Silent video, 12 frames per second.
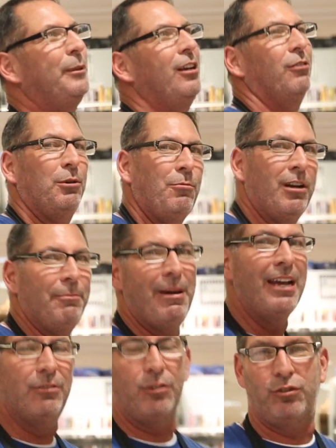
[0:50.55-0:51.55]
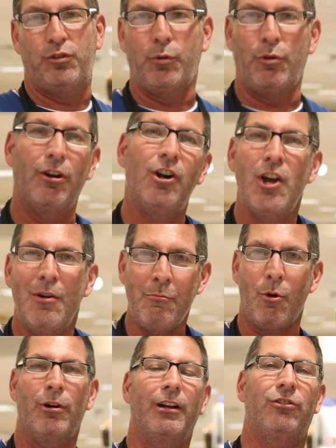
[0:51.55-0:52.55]
because we want to make the store
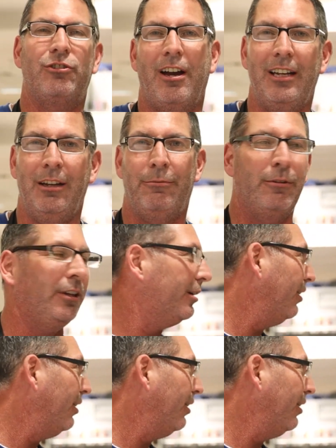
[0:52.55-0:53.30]
more exciting for the